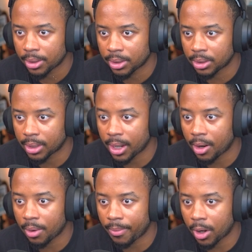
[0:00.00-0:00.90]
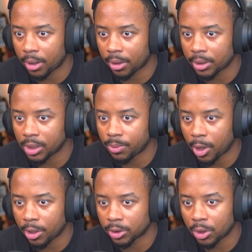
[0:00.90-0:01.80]
Scarab marker. These
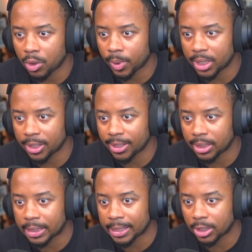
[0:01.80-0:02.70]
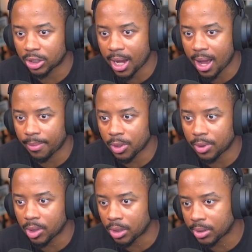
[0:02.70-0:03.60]
markers are new additions to the shop. You
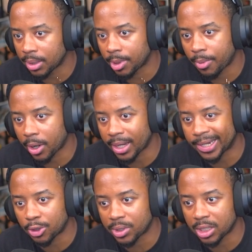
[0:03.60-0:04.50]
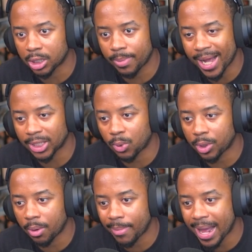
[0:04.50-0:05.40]
can use them to mark interesting spots on
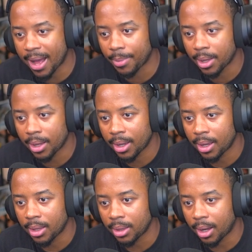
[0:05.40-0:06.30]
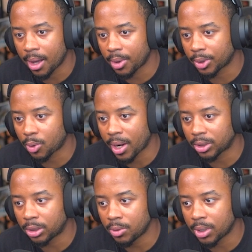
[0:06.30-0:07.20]
your map. The color is
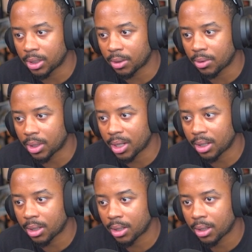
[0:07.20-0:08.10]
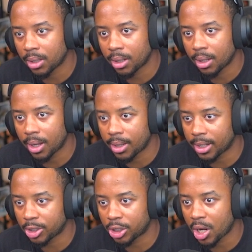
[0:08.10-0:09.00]
quite soothing, don't you think? And
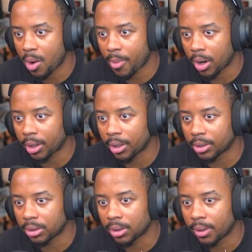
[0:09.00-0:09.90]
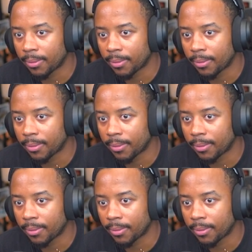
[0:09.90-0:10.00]
then shell markers.